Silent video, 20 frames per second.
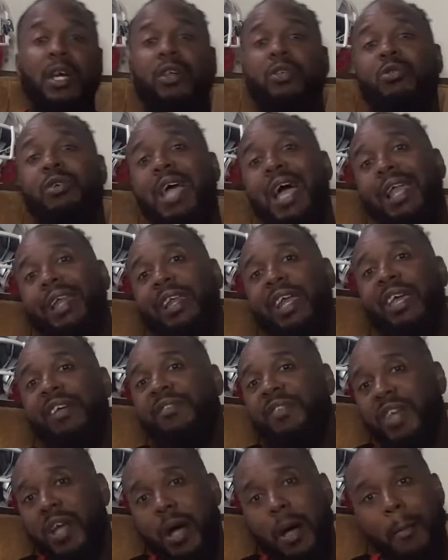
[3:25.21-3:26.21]
You got
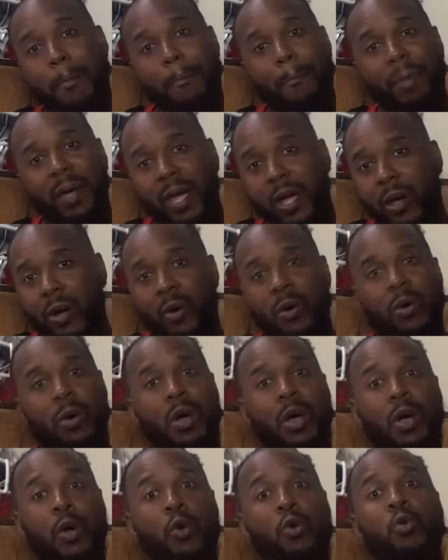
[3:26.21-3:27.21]
Le'Veon Bell,
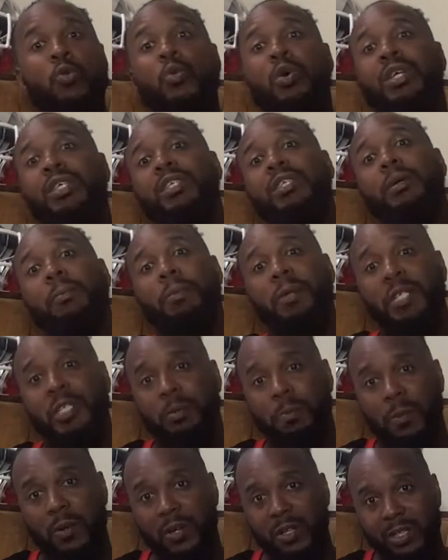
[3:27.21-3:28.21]
who was the
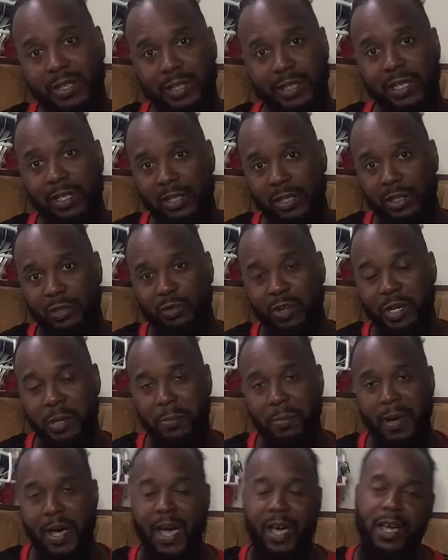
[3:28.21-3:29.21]
Pittsburgh Steelers
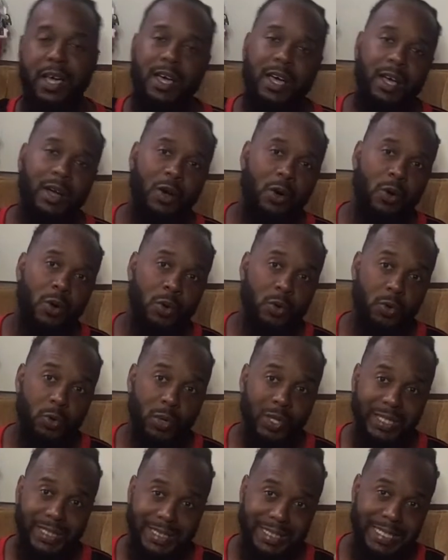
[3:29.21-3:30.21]
running back,
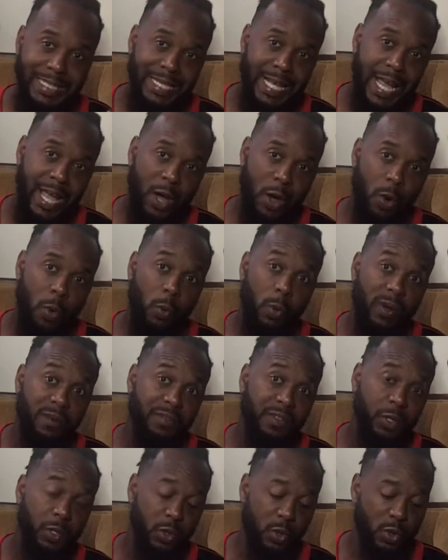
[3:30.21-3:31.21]
who is now
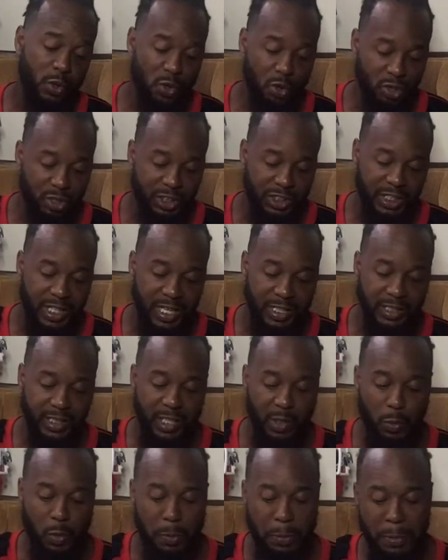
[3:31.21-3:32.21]
with the New York Jets.
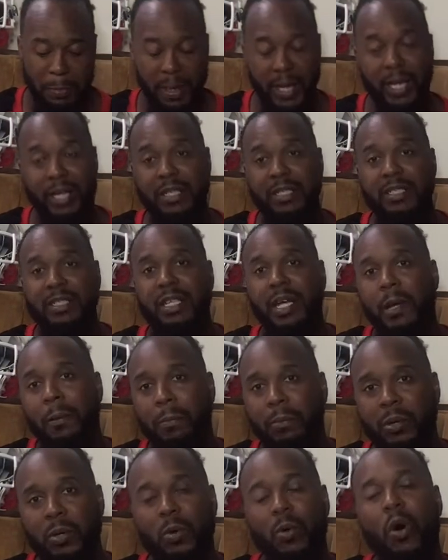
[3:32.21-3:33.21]
He will be making his
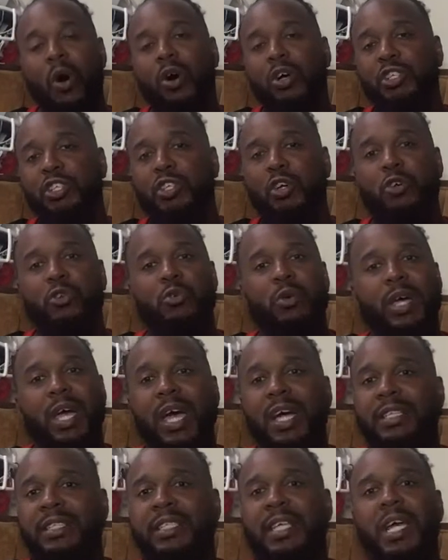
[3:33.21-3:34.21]
debut. Also, you
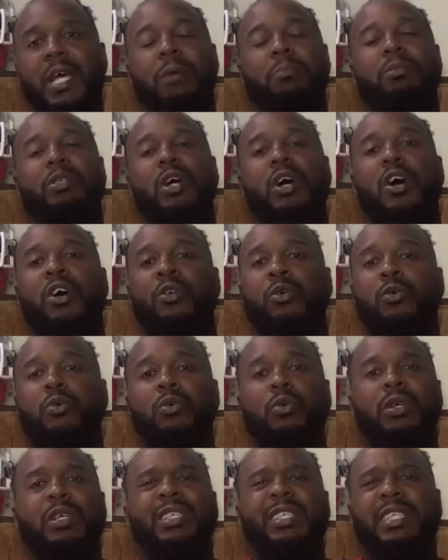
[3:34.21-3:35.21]
got Sam
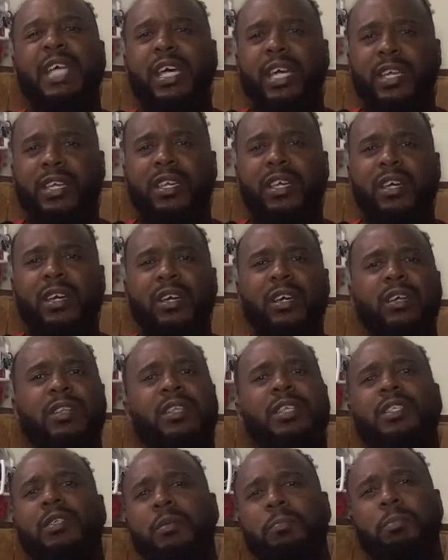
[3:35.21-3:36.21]
Darnold, second year.
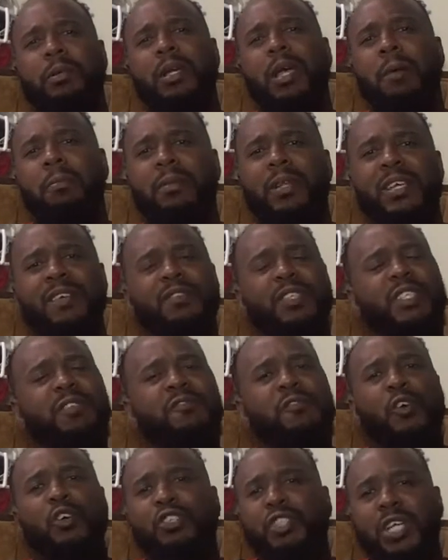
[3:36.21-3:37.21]
This will be, I believe, his
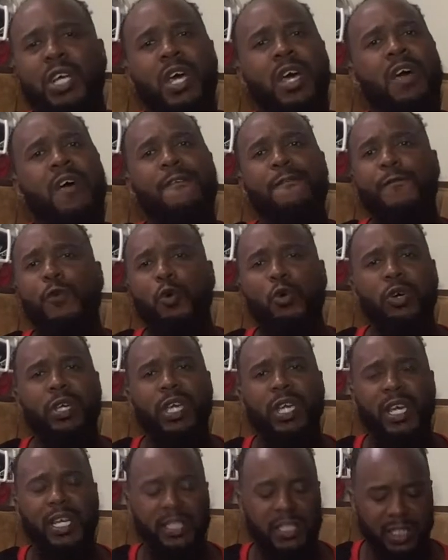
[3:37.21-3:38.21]
first full
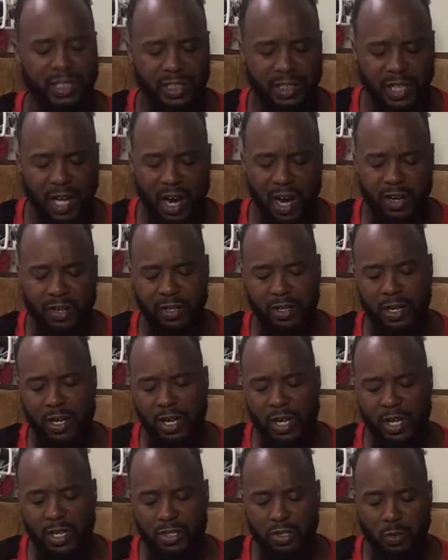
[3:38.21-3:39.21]
year as the starter.
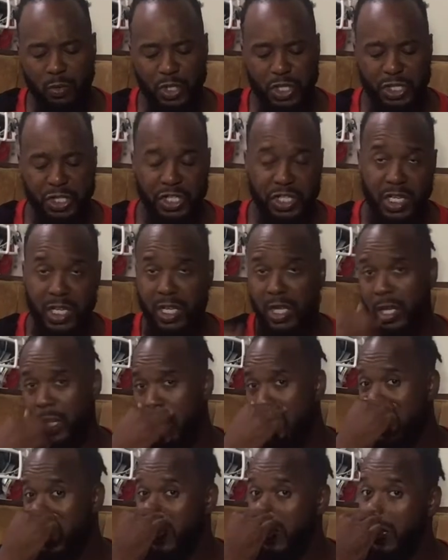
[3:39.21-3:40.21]
So we should
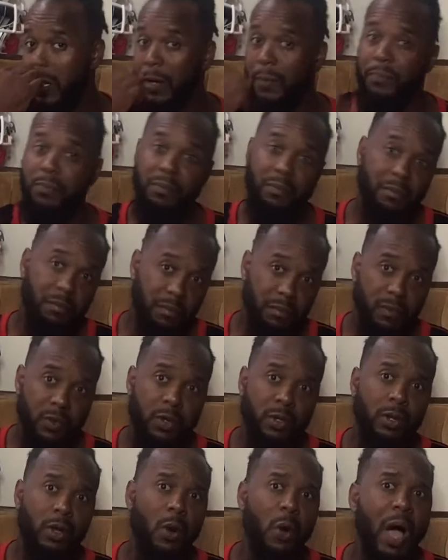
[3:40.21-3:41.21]
see how
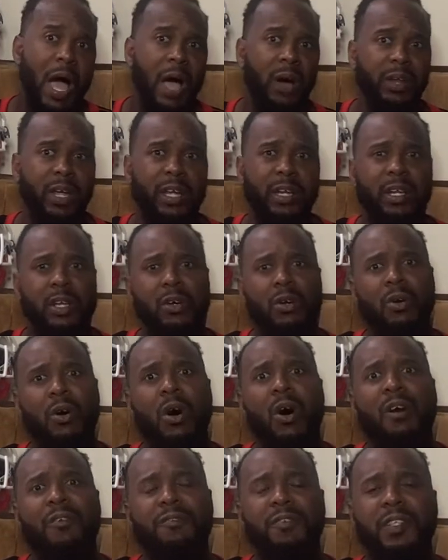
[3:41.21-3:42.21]
they look
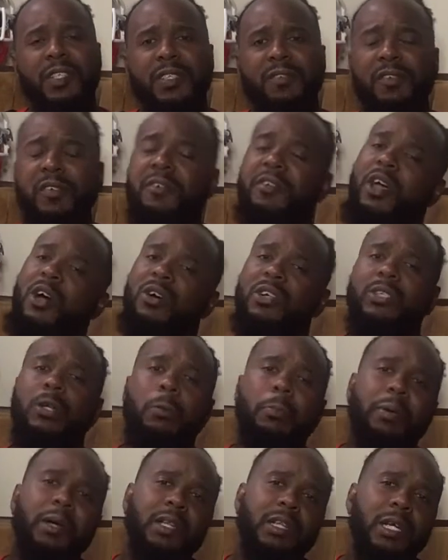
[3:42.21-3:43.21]
on offensively. They also
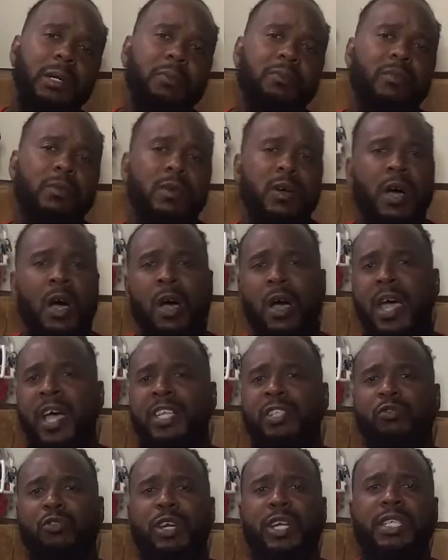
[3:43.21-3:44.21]
picked up
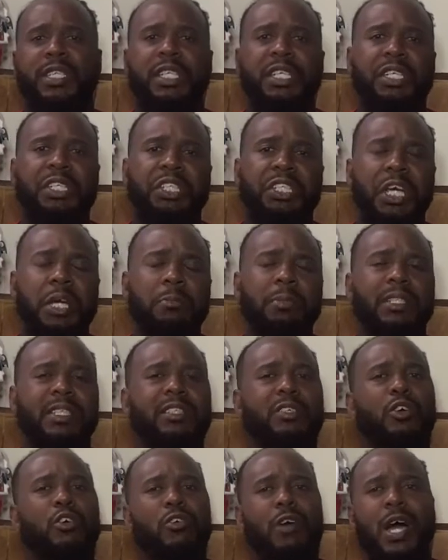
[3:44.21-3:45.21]
ex-Redskin
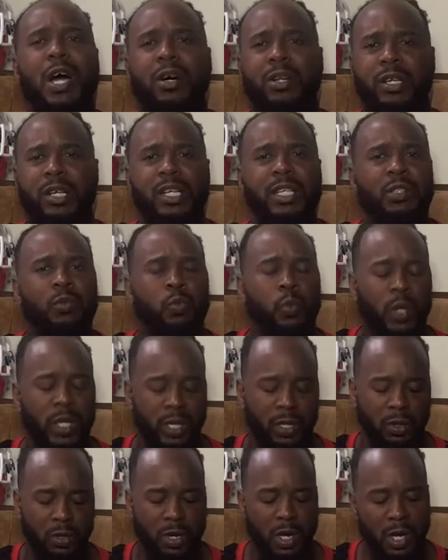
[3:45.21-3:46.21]
Jamison Crowder as
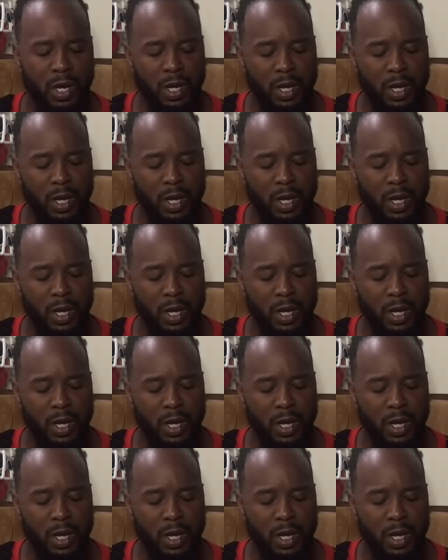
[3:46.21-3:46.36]
well.